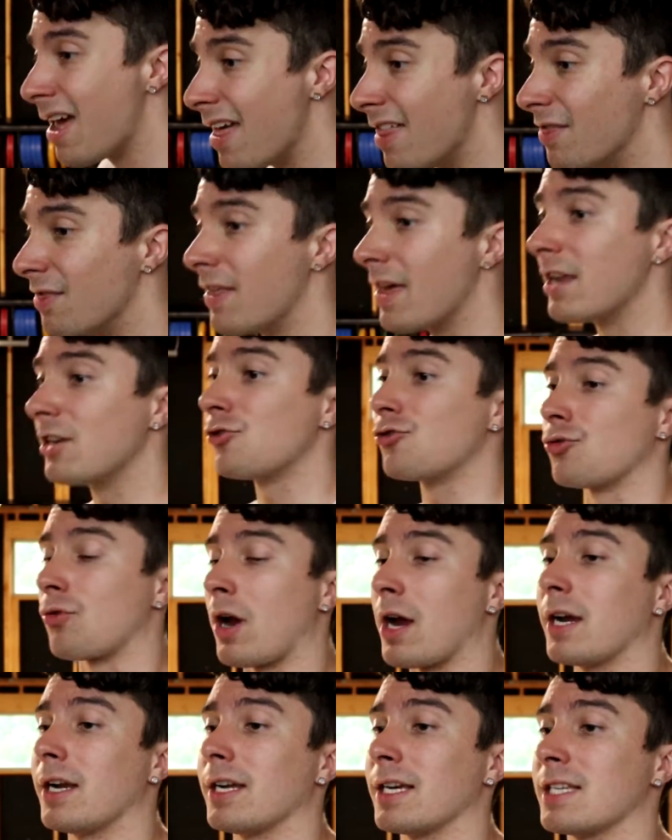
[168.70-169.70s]
and then
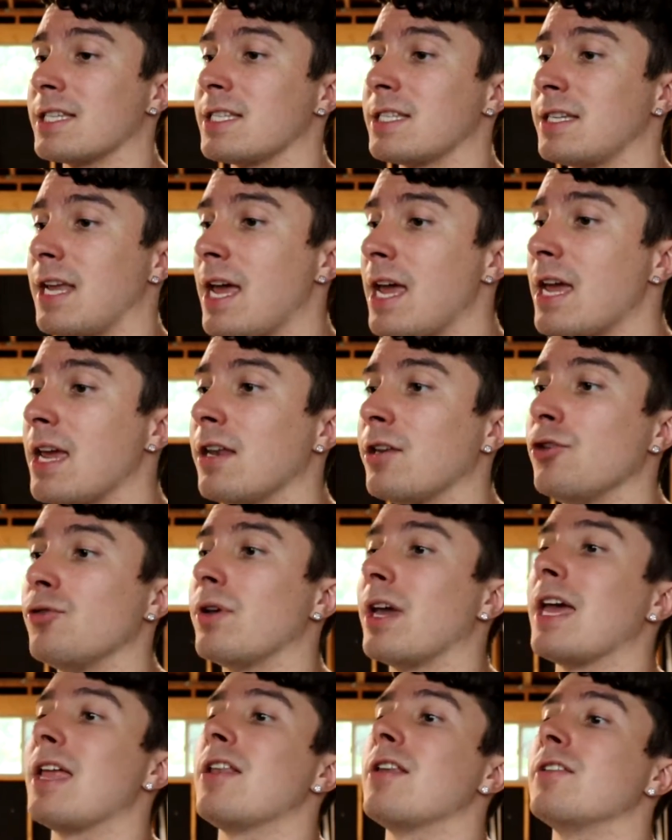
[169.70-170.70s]
try and extend, you
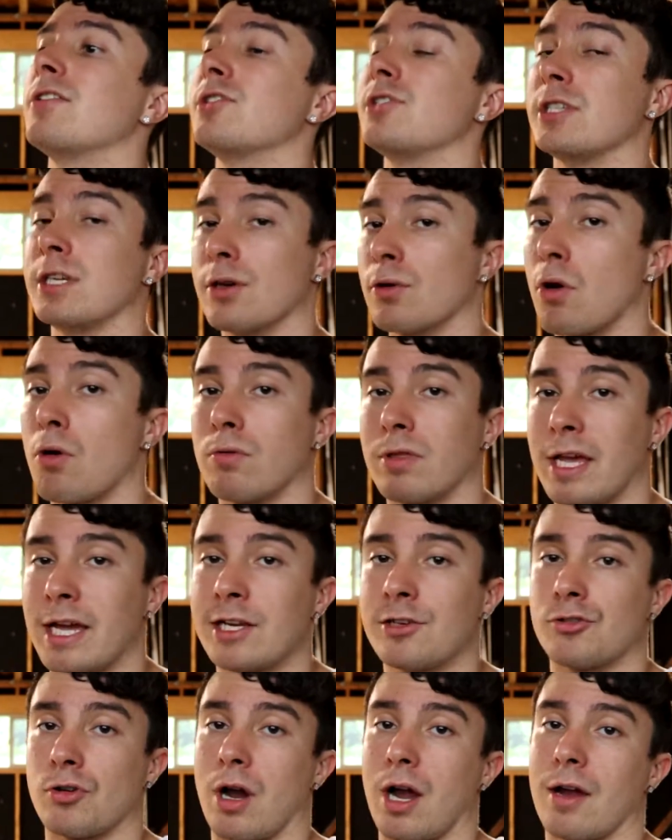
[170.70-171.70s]
get zero
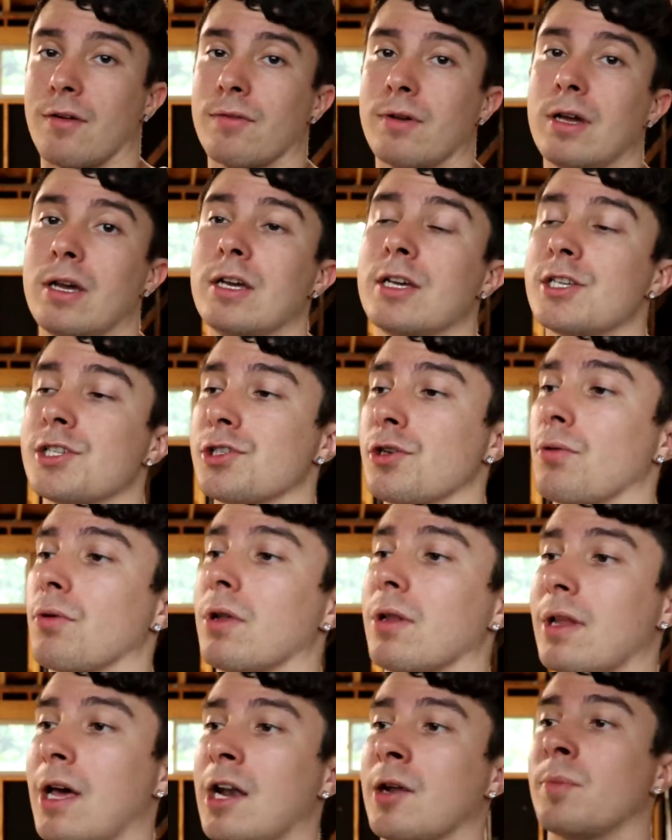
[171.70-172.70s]
leg drive. So what
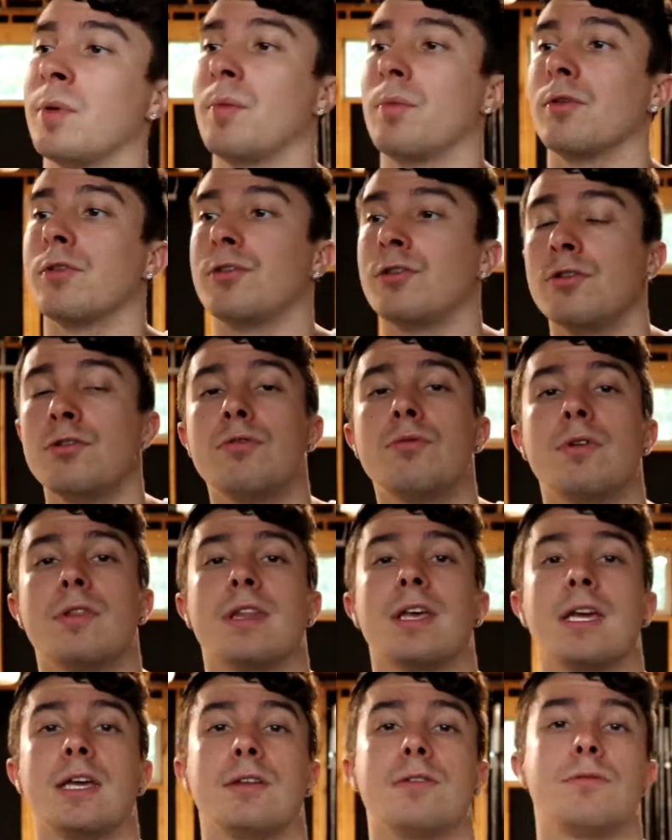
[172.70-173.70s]
a lot of people do when
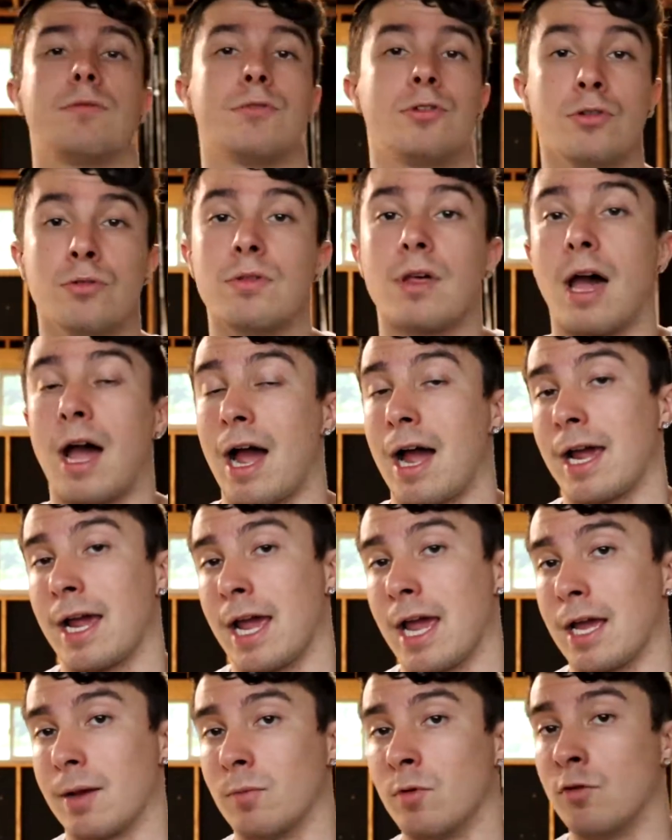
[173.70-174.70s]
they do the high
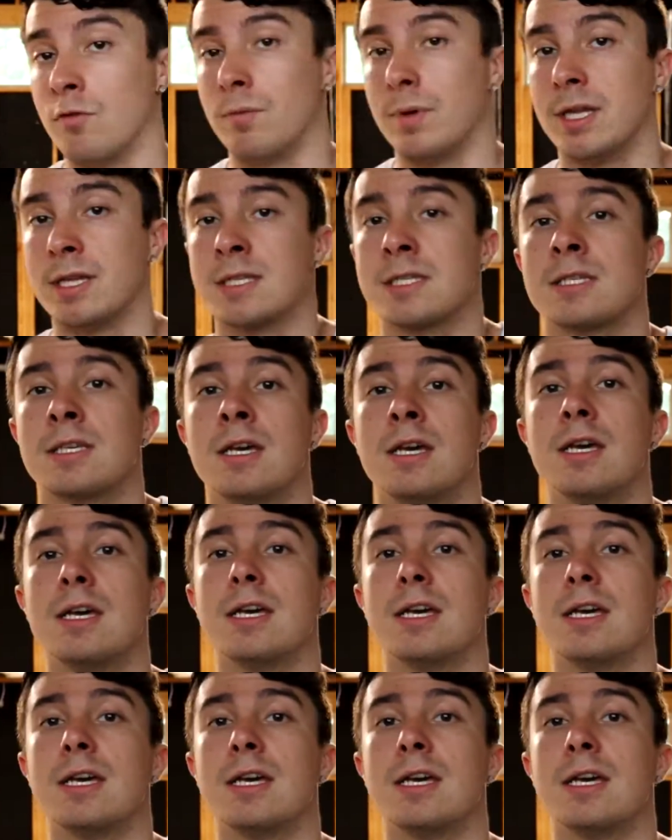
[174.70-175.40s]
hang movements